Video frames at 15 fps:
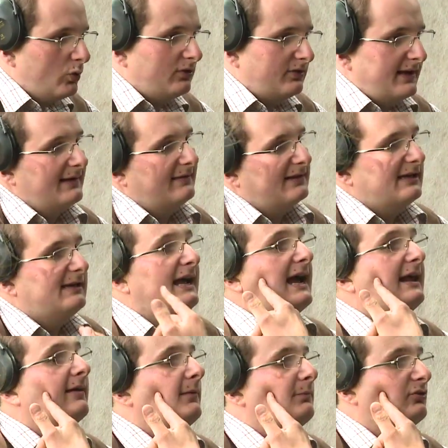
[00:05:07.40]
wood there to keep your
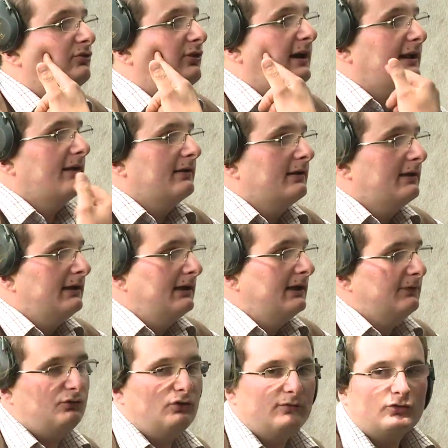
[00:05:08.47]
head up straight.
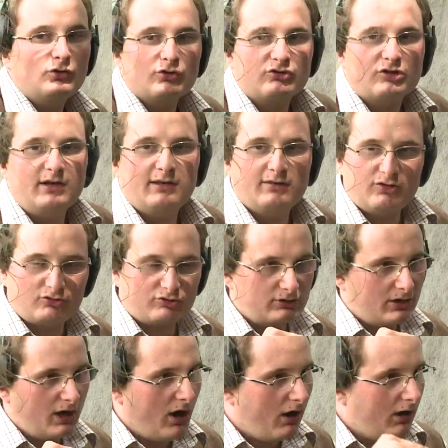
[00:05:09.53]
If you've got something that's
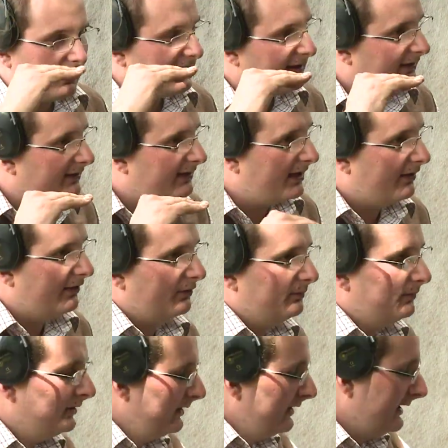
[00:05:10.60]
high in the
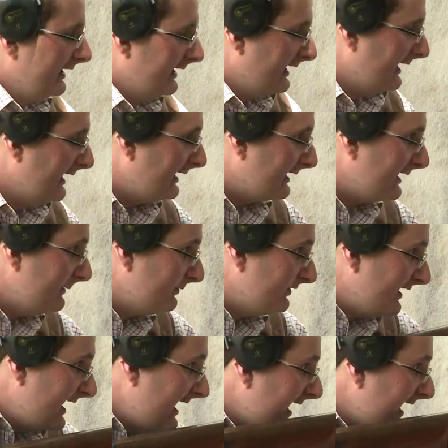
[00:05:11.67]
comb, it keeps your